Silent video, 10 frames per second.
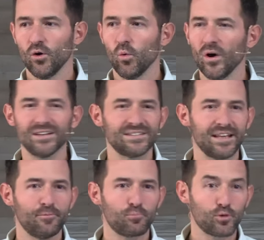was
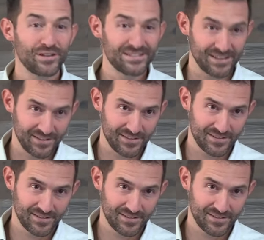imprisoned.